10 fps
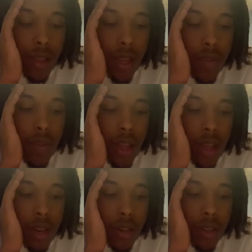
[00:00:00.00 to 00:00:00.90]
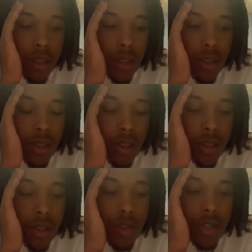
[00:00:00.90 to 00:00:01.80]
and then
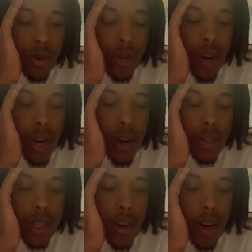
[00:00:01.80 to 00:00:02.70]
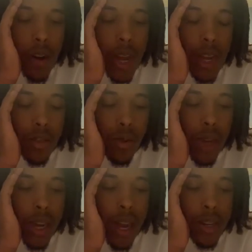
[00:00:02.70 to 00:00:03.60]
junior year and senior year of high school,
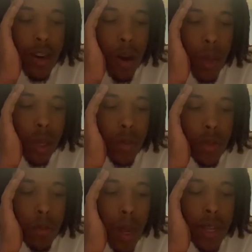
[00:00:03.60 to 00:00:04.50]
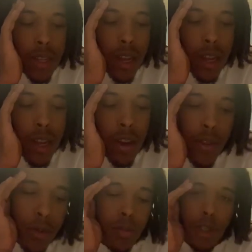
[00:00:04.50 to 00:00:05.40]
I started making music by myself. And it
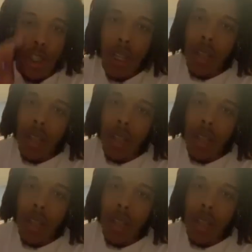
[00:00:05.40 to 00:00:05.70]
was some shit.